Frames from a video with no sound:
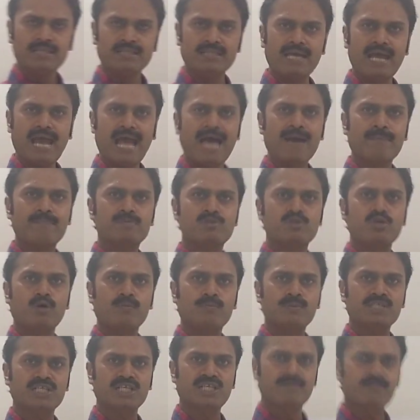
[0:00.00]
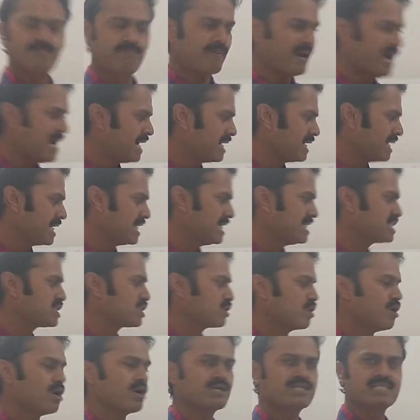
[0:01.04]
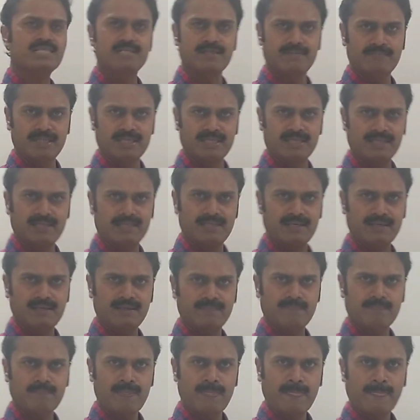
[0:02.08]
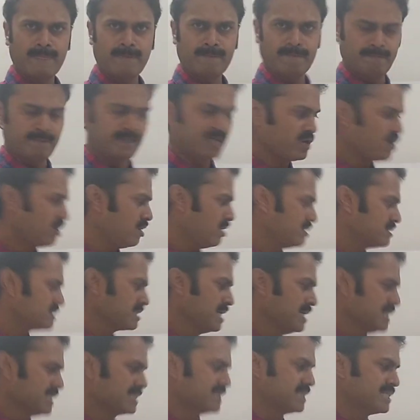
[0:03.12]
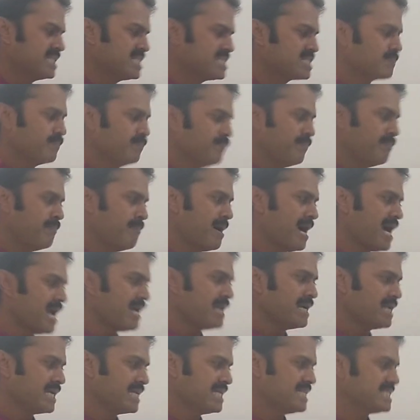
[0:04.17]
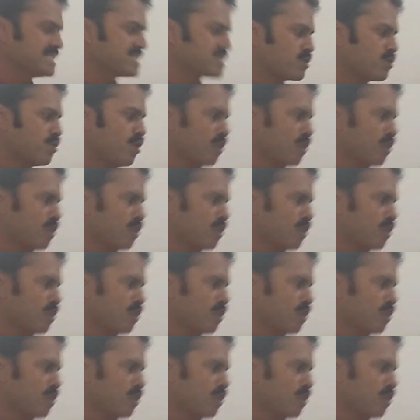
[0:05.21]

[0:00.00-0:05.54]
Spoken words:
the absorption band is not symmetrical because this band is